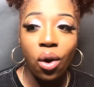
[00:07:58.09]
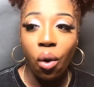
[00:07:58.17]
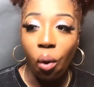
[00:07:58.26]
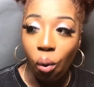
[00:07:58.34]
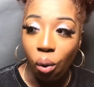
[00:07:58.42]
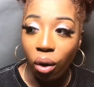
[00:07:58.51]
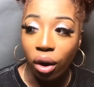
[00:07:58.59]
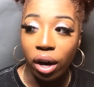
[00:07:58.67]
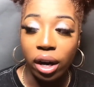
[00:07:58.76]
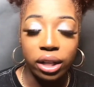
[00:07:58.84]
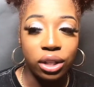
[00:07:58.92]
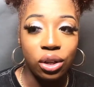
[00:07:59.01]
or,
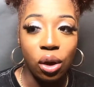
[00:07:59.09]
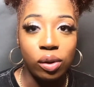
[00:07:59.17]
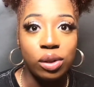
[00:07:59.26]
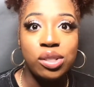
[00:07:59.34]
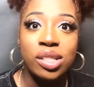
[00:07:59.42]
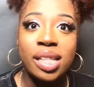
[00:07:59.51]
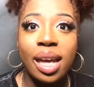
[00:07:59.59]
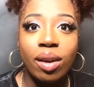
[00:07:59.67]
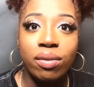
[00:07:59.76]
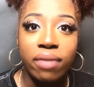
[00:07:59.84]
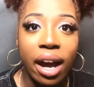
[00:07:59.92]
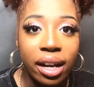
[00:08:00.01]
you just can't
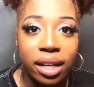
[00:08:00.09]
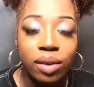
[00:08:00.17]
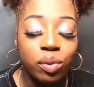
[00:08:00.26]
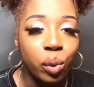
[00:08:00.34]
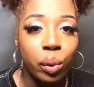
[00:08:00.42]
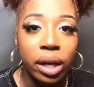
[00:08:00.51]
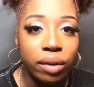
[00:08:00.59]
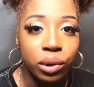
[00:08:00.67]
find it for whatever